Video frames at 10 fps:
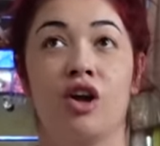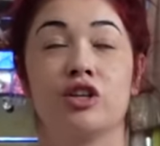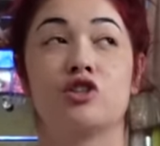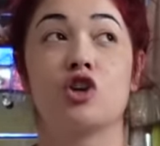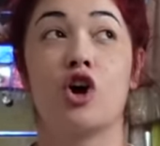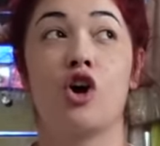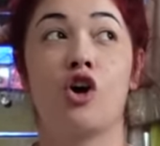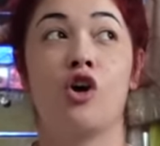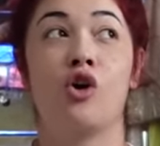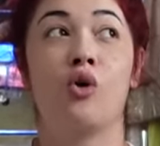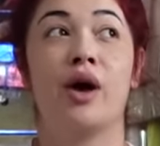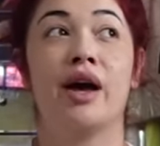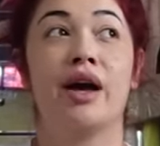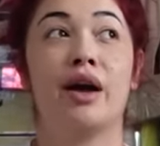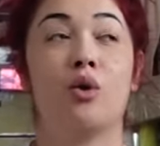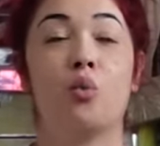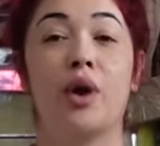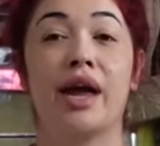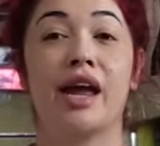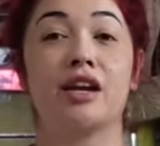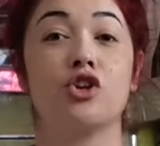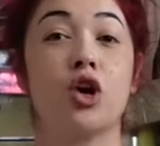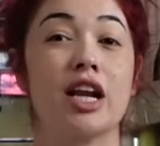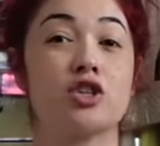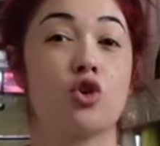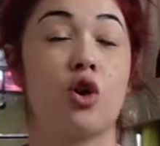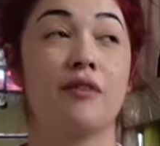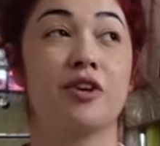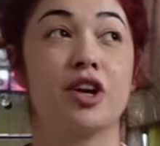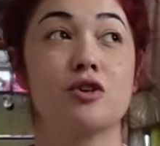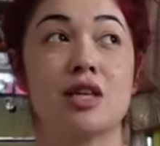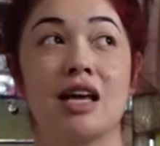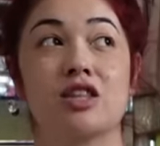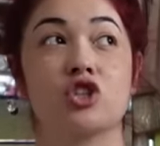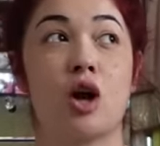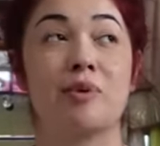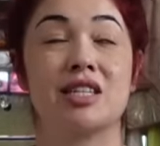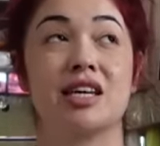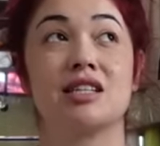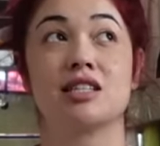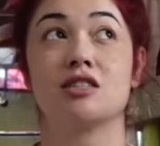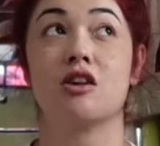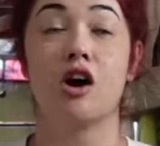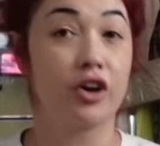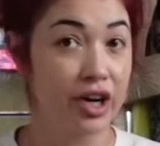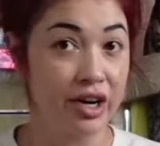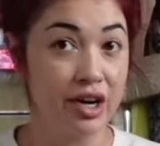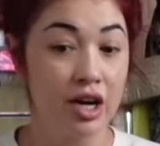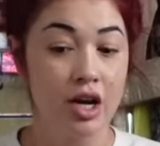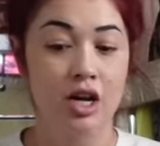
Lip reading: So when you gotta soak off your nails at the shop, it takes longer.